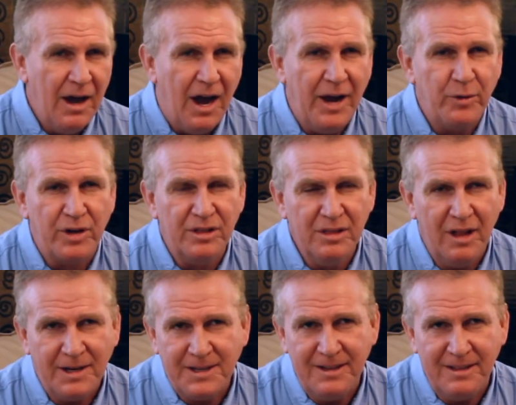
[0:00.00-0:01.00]
I
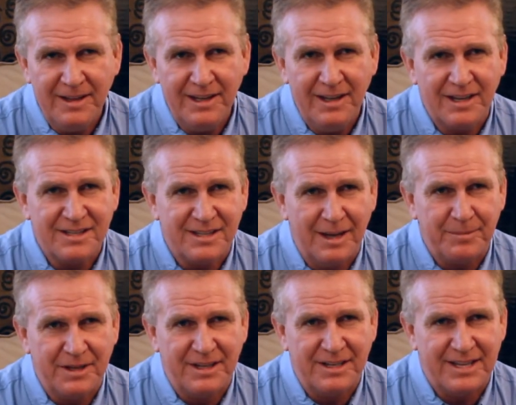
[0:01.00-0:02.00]
reluctantly
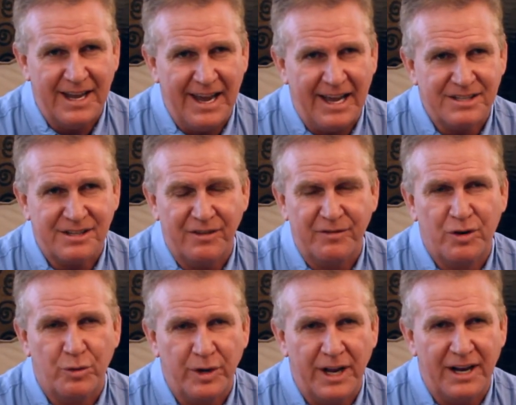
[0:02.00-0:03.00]
accepted the task of
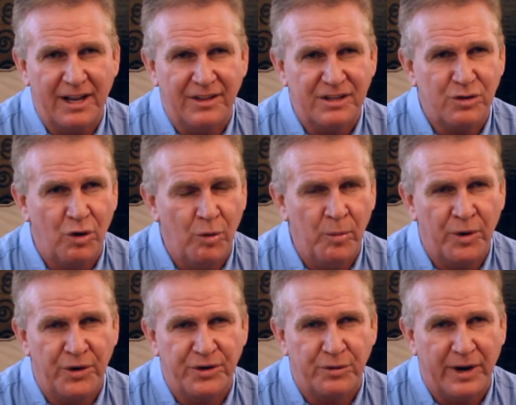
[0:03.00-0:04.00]
creating this
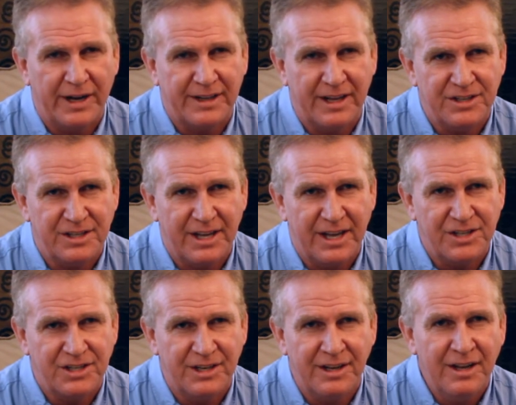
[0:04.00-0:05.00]
homeowner direct
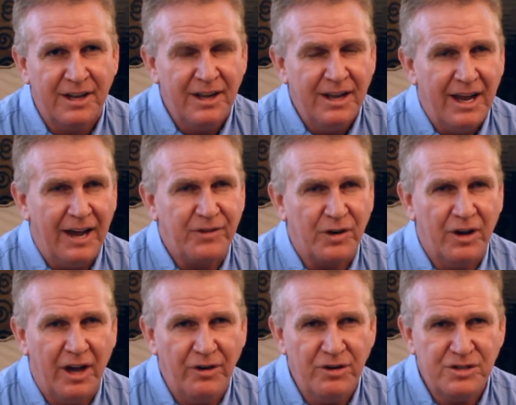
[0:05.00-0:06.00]
education. After
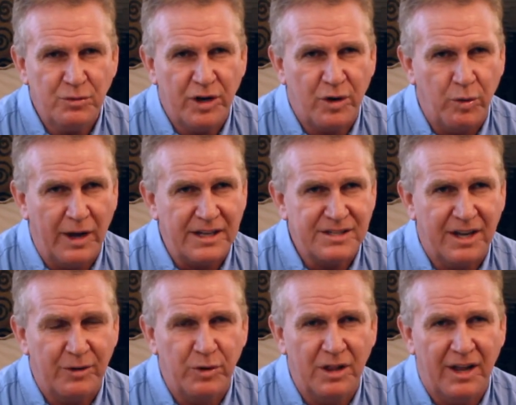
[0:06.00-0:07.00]
hundreds of requests,
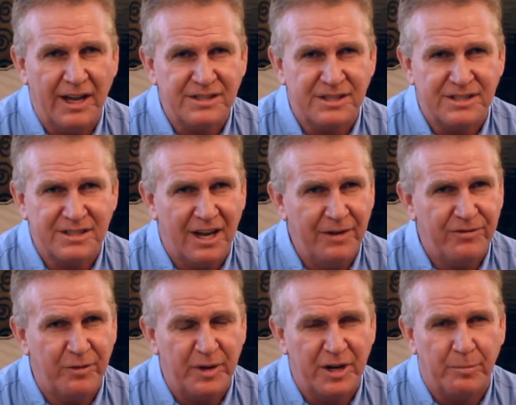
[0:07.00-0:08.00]
I realized it's time
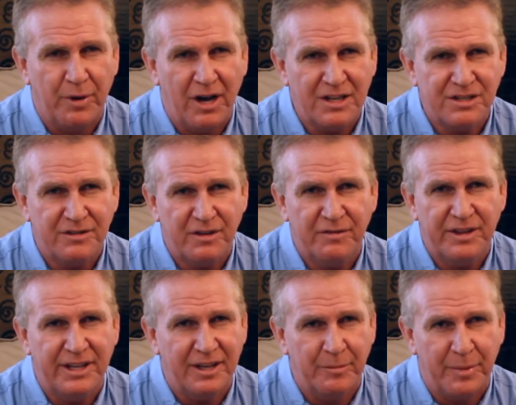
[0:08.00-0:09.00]
for me to
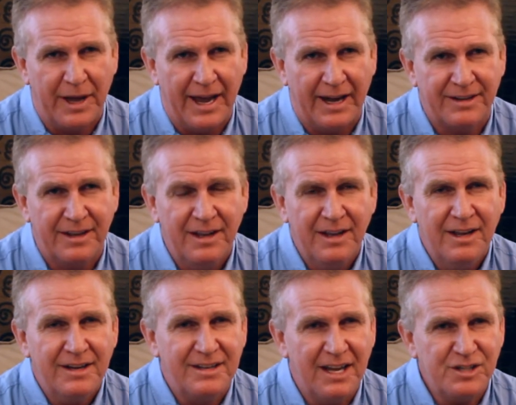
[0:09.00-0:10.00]
positively impact
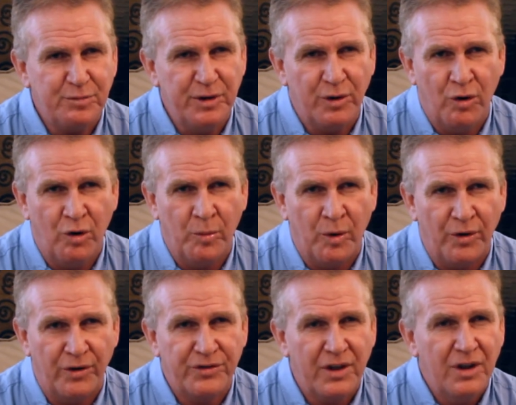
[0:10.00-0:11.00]
desperate
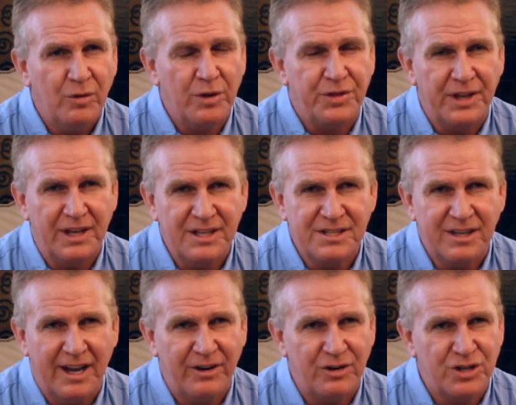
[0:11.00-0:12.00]
homeowners with the
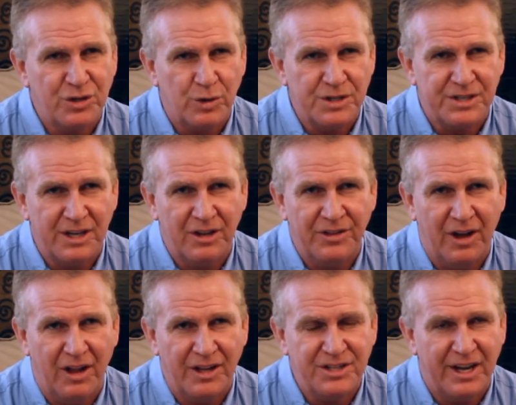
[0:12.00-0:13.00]
insider short sale
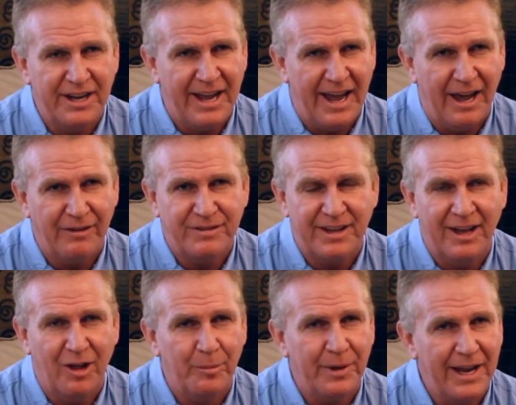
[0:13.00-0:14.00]
knowledge I have to
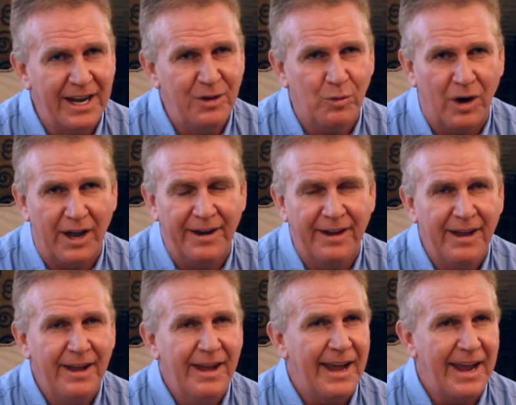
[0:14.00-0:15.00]
help anyone,
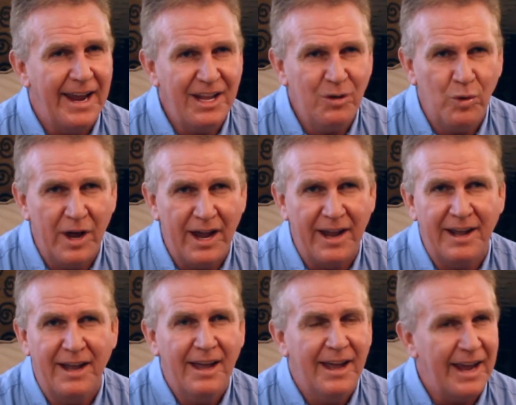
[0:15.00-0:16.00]
any
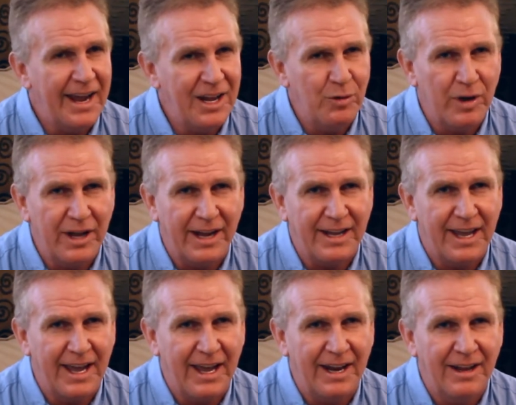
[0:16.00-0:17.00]
way I
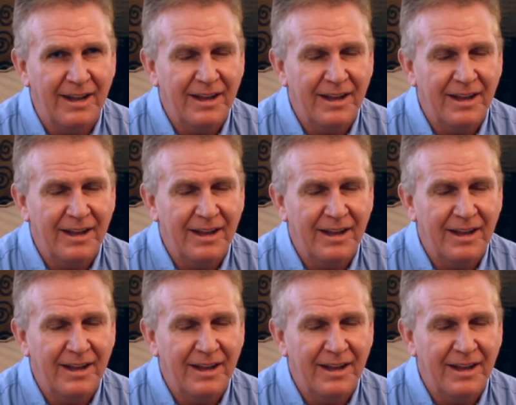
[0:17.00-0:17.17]
can.